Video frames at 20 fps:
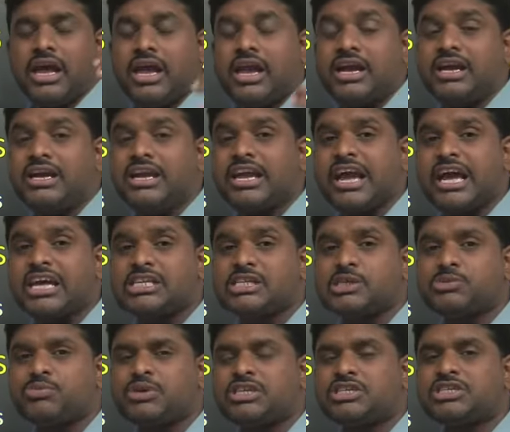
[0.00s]

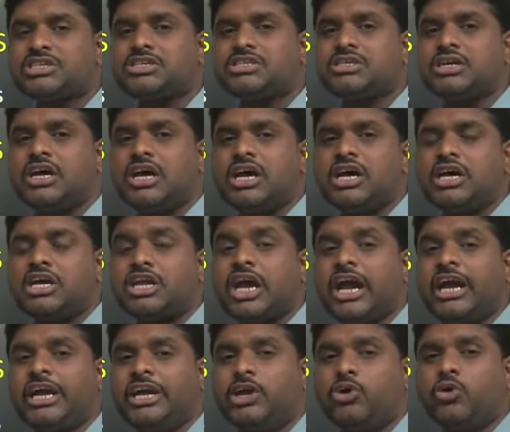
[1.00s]
India's first
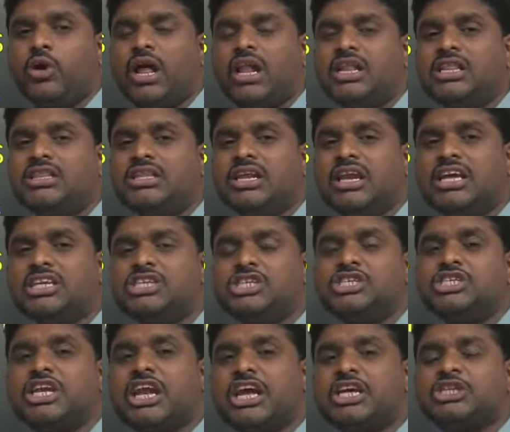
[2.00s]
right to health
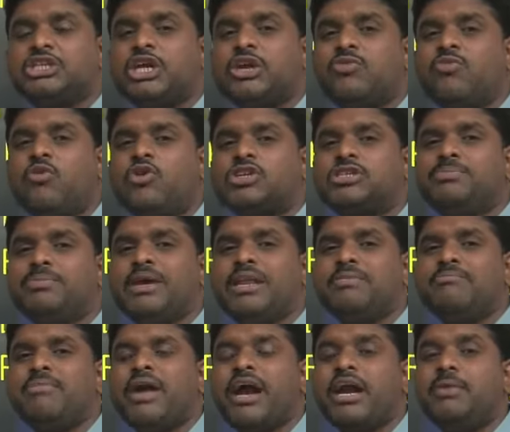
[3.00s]
legislation was
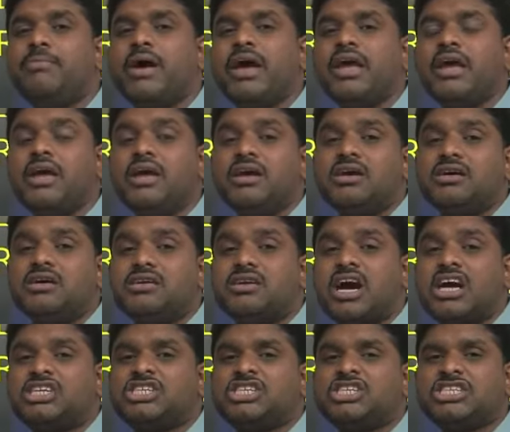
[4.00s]
being made by
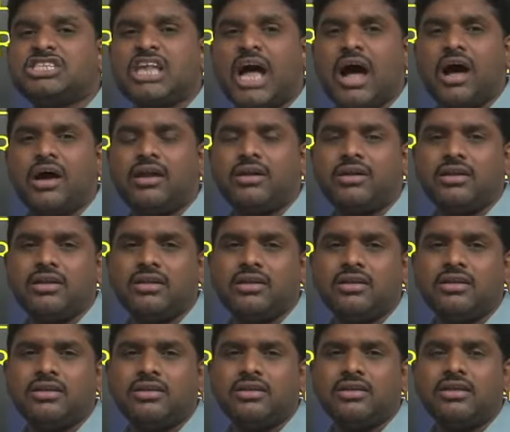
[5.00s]

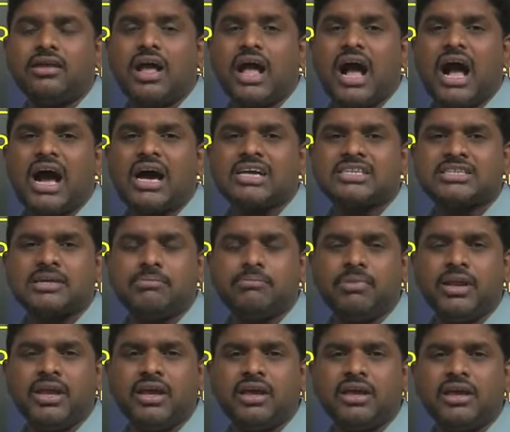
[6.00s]
Rajasthan
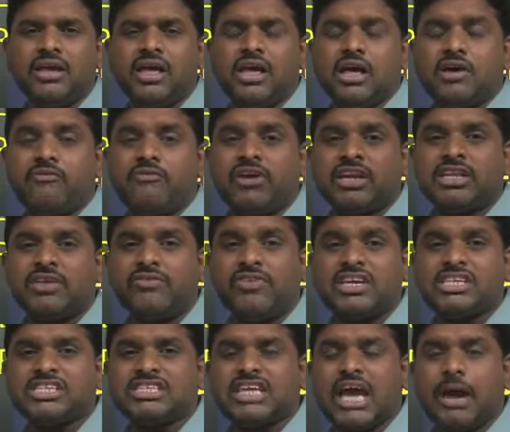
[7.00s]
Assembly. For the
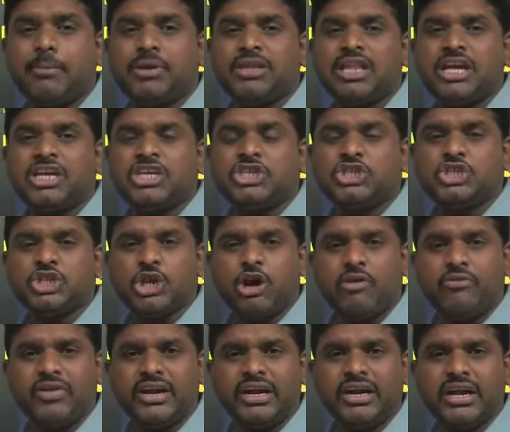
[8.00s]
first time in the history
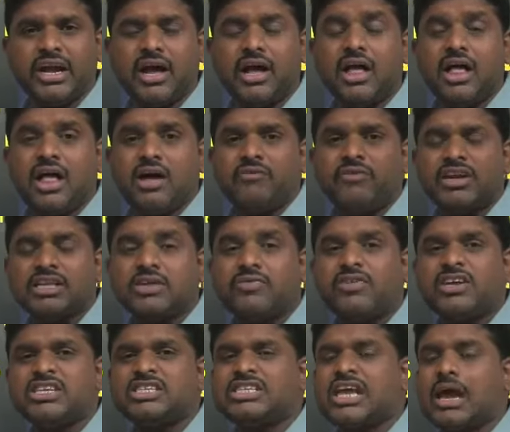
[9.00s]
of India, for the
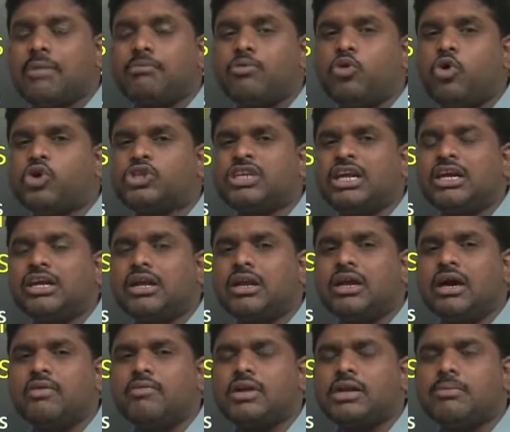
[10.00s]
first time no
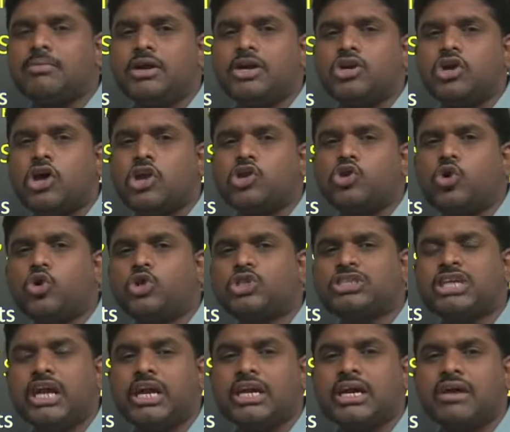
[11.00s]
central government or no
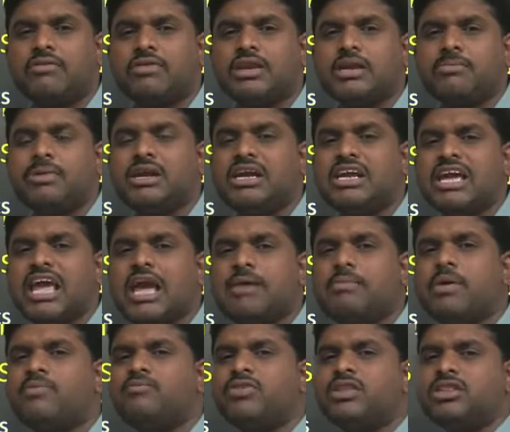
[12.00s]
state government
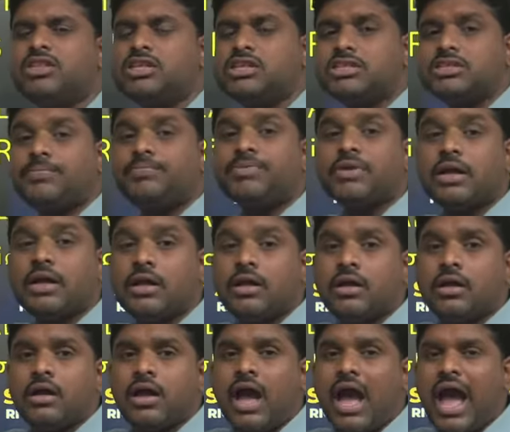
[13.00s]
came up with this
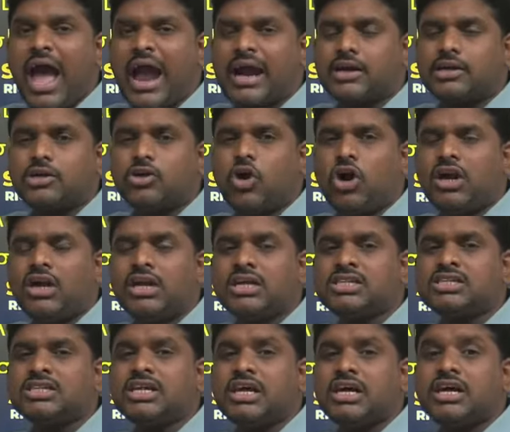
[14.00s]
act called
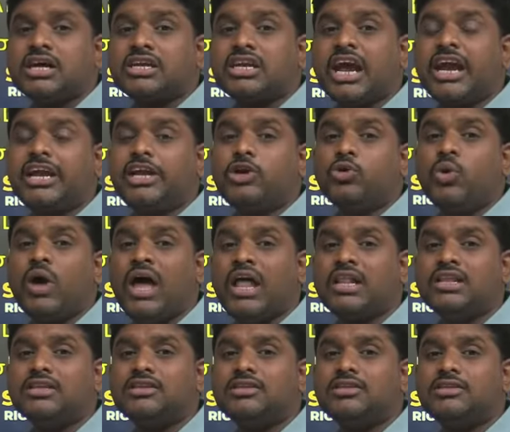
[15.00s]
as right to
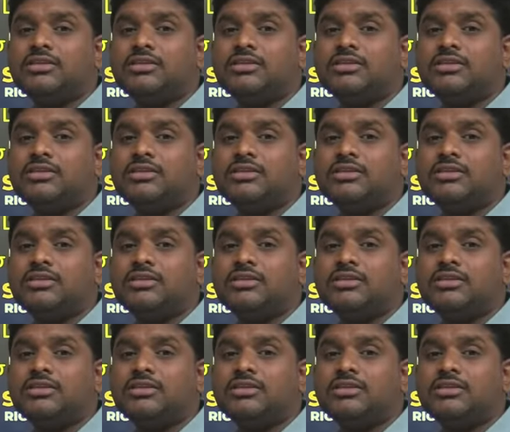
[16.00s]
health.